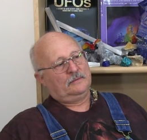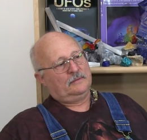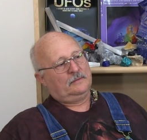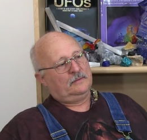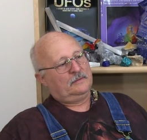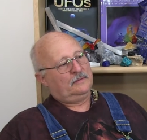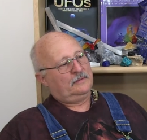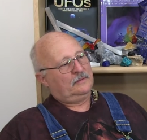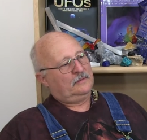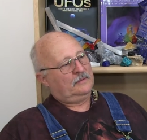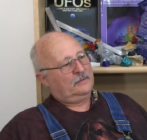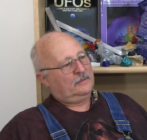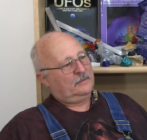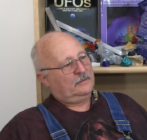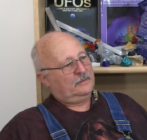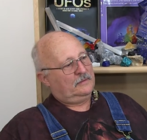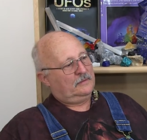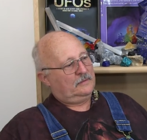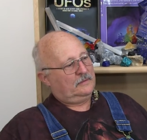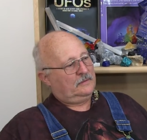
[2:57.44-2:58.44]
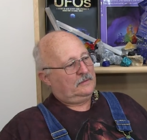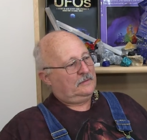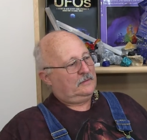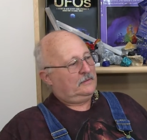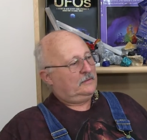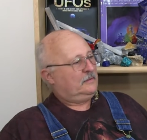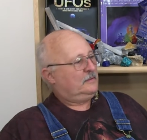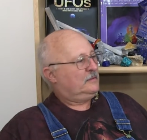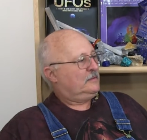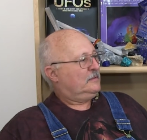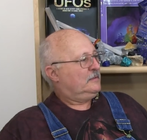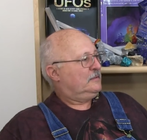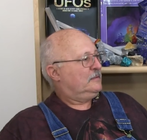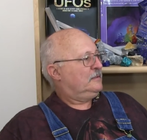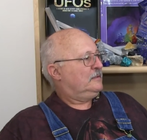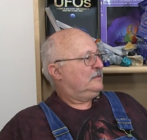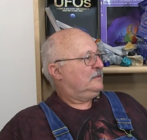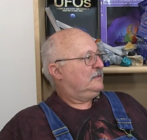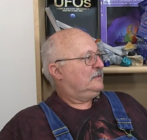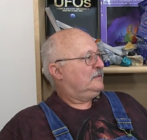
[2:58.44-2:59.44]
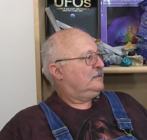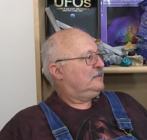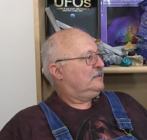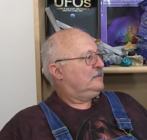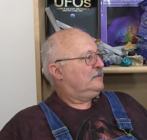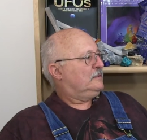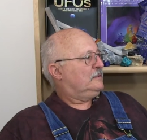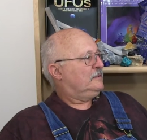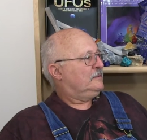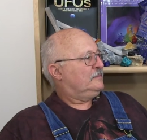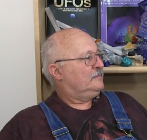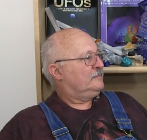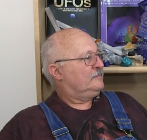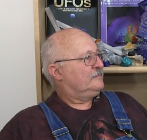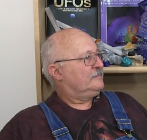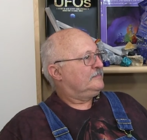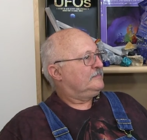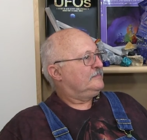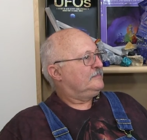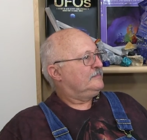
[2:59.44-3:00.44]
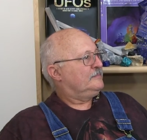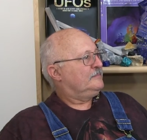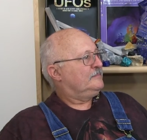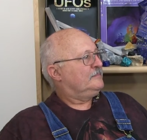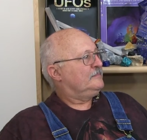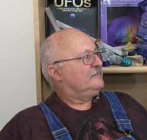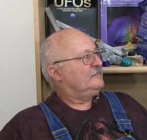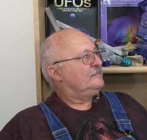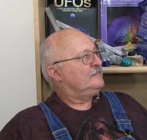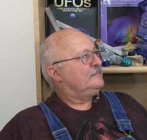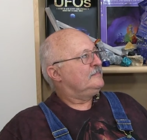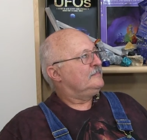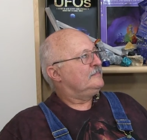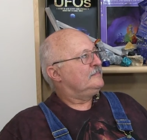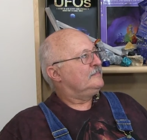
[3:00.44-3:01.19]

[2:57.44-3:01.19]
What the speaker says: [no speech]